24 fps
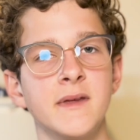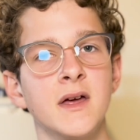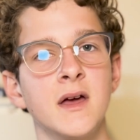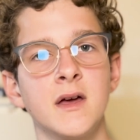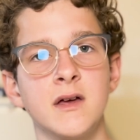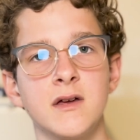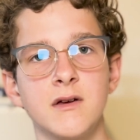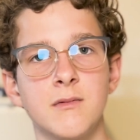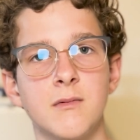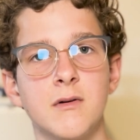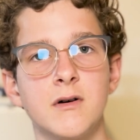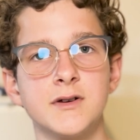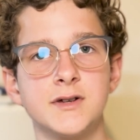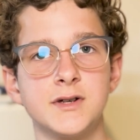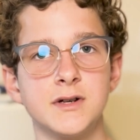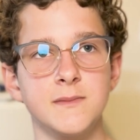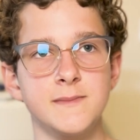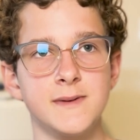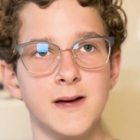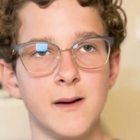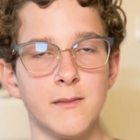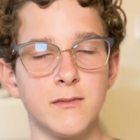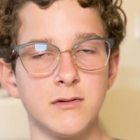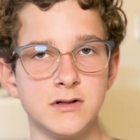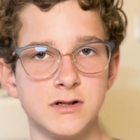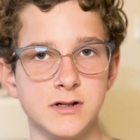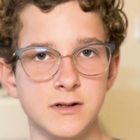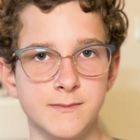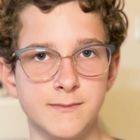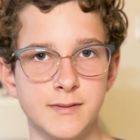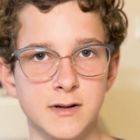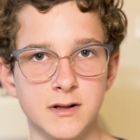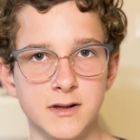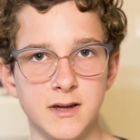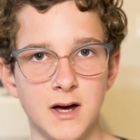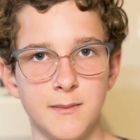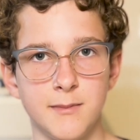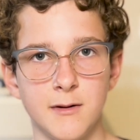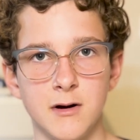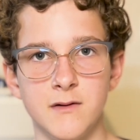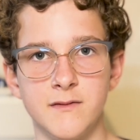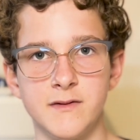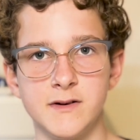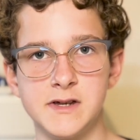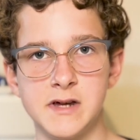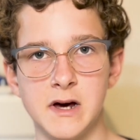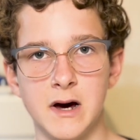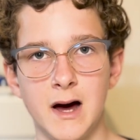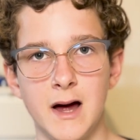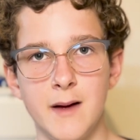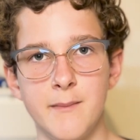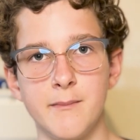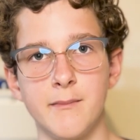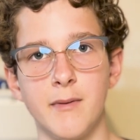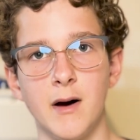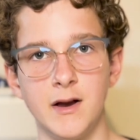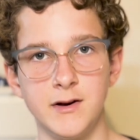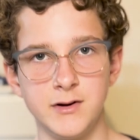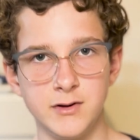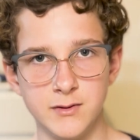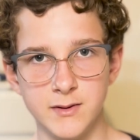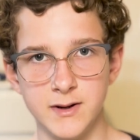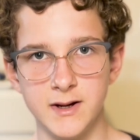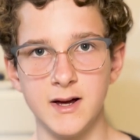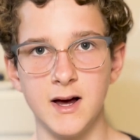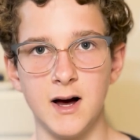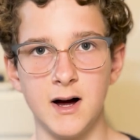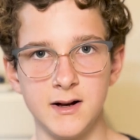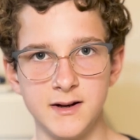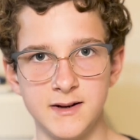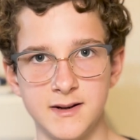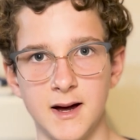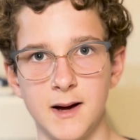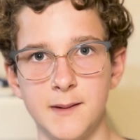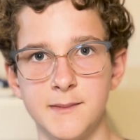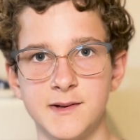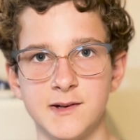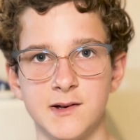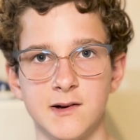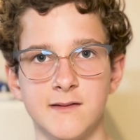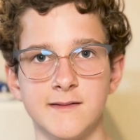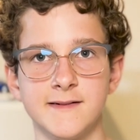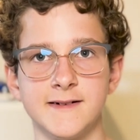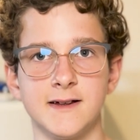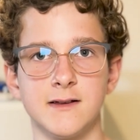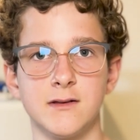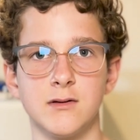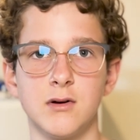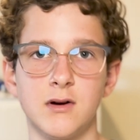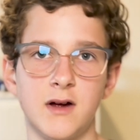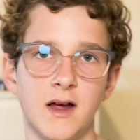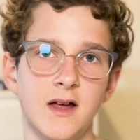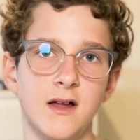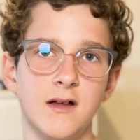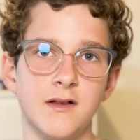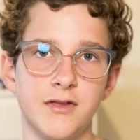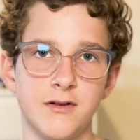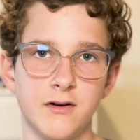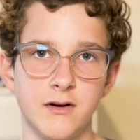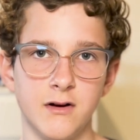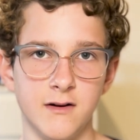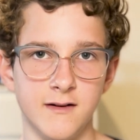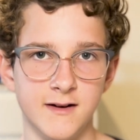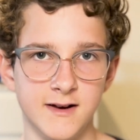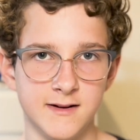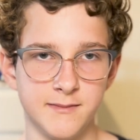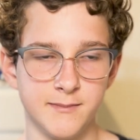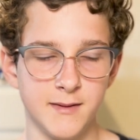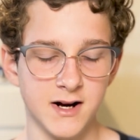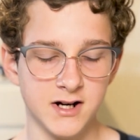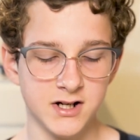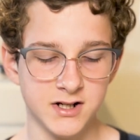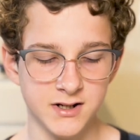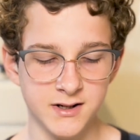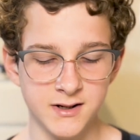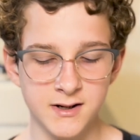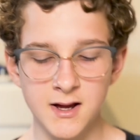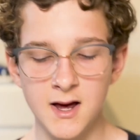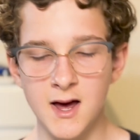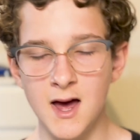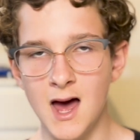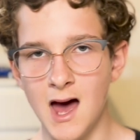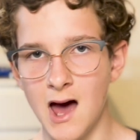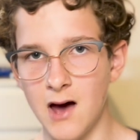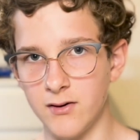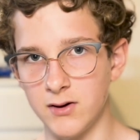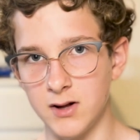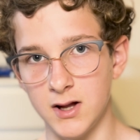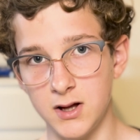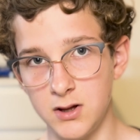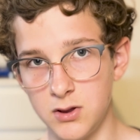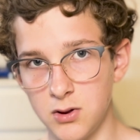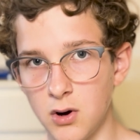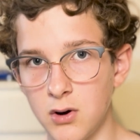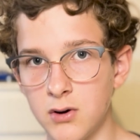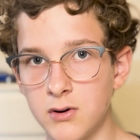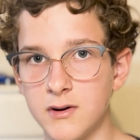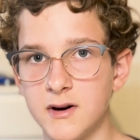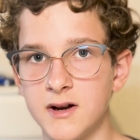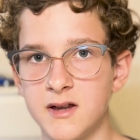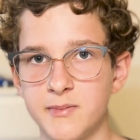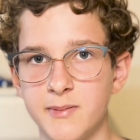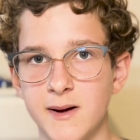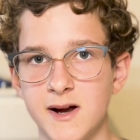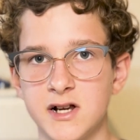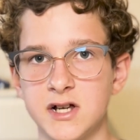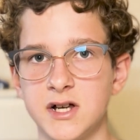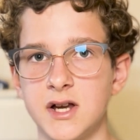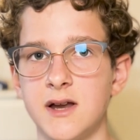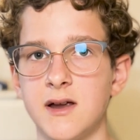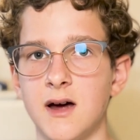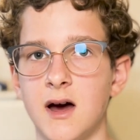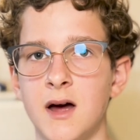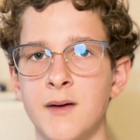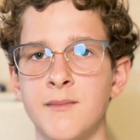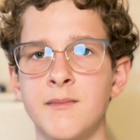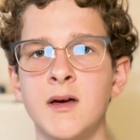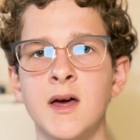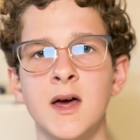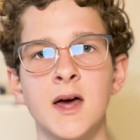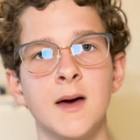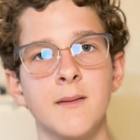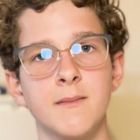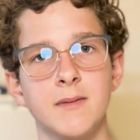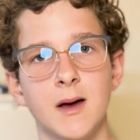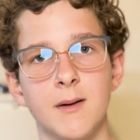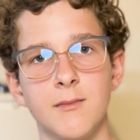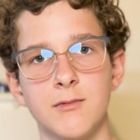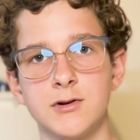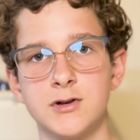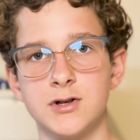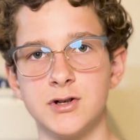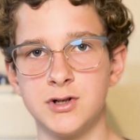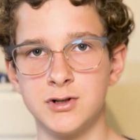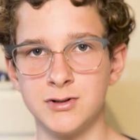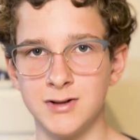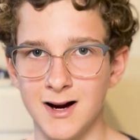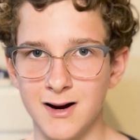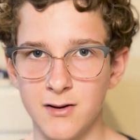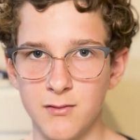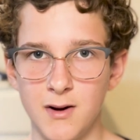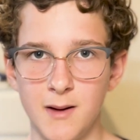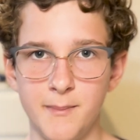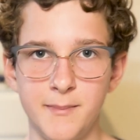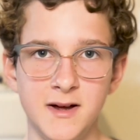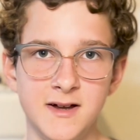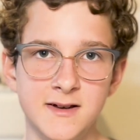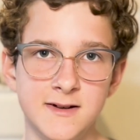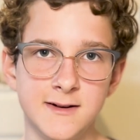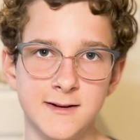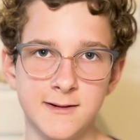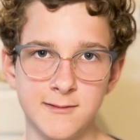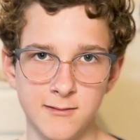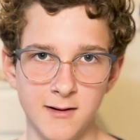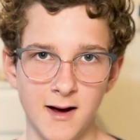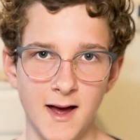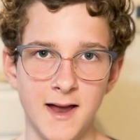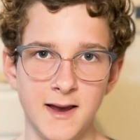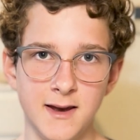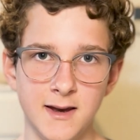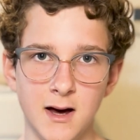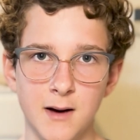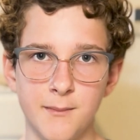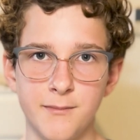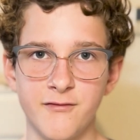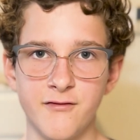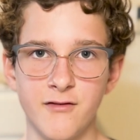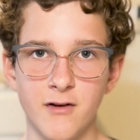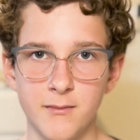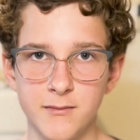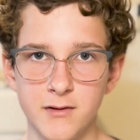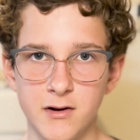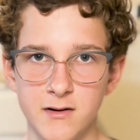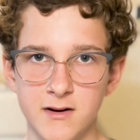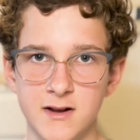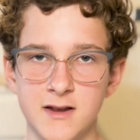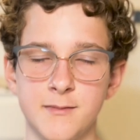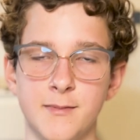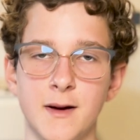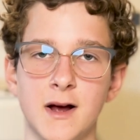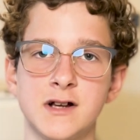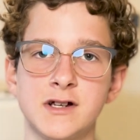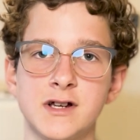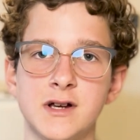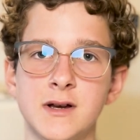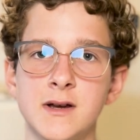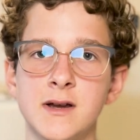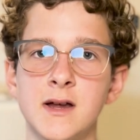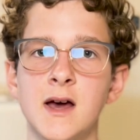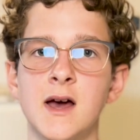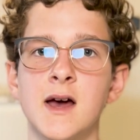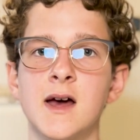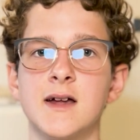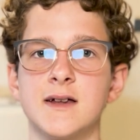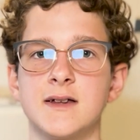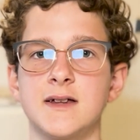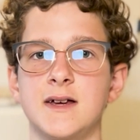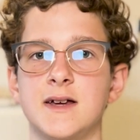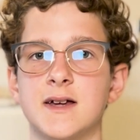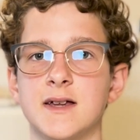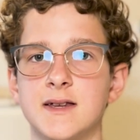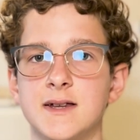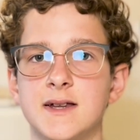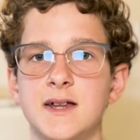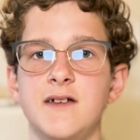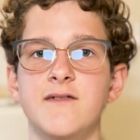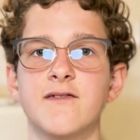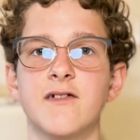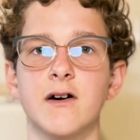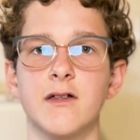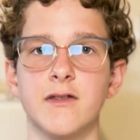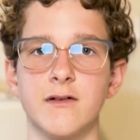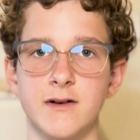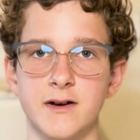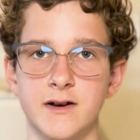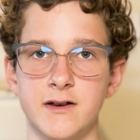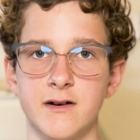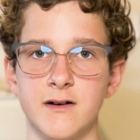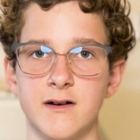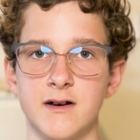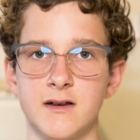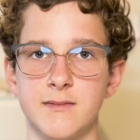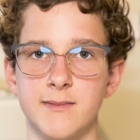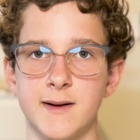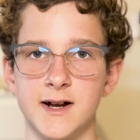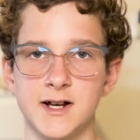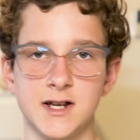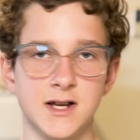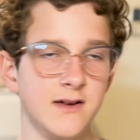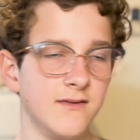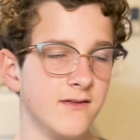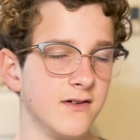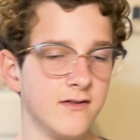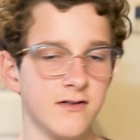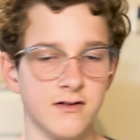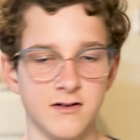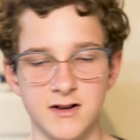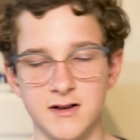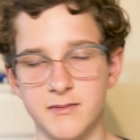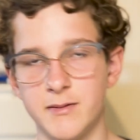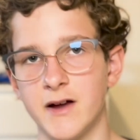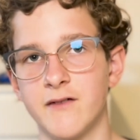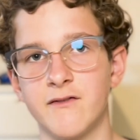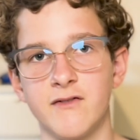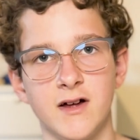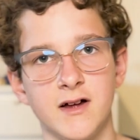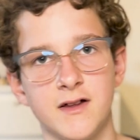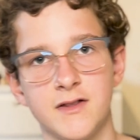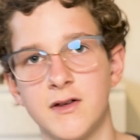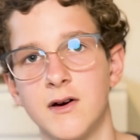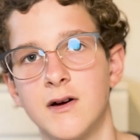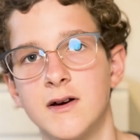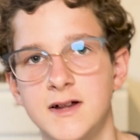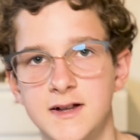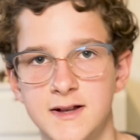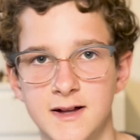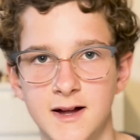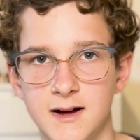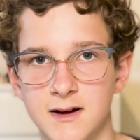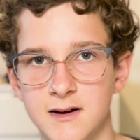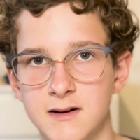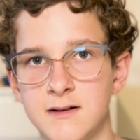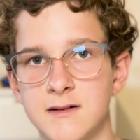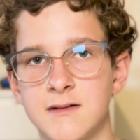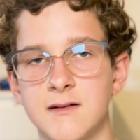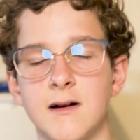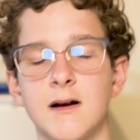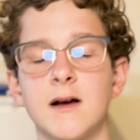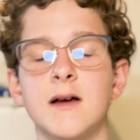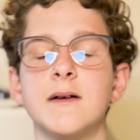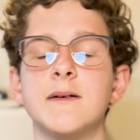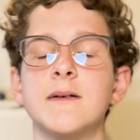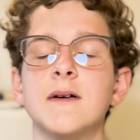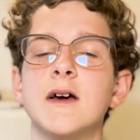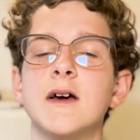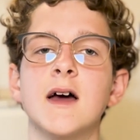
You want to be able to build up over time by doing untimed solves and looking through your inspection, having like longer inspection time, be able to track where pieces will end up from your inspection, so you can see further into your inspection, even if you inspect for like 30 seconds, right?